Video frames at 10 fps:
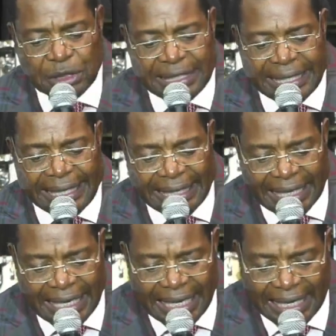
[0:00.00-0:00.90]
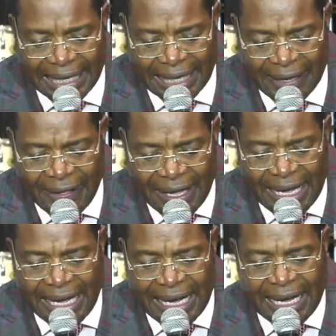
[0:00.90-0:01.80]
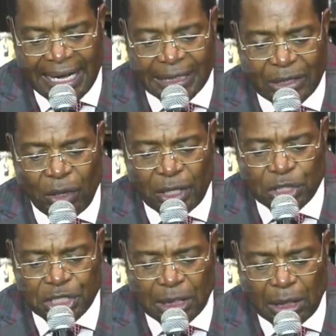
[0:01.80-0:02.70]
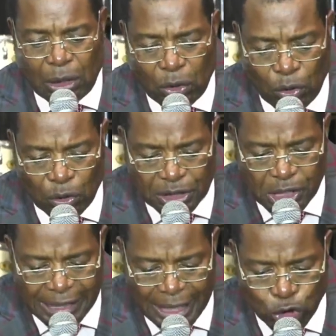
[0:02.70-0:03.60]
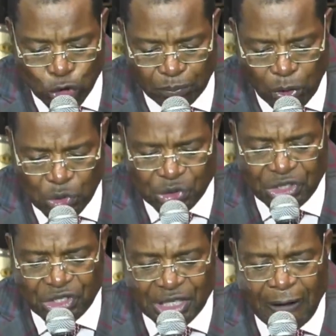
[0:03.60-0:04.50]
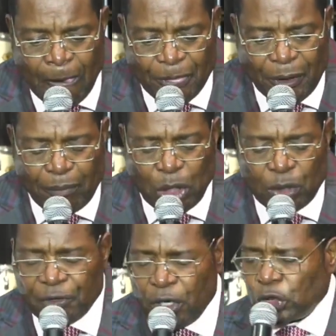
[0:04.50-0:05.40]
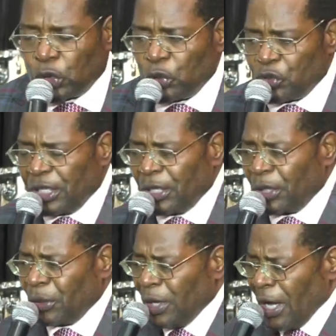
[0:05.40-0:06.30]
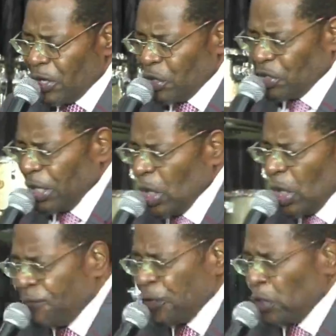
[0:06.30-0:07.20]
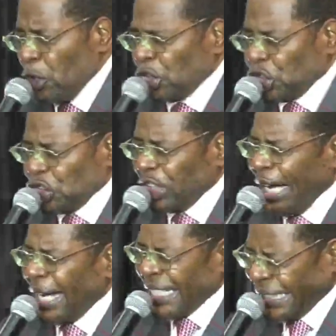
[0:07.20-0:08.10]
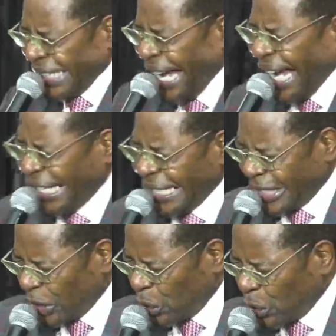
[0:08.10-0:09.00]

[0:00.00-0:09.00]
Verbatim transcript: in Gilgal, uh, the word which the Lord said to Moses, uh, the man of God concerning you. You see, your future is tied to the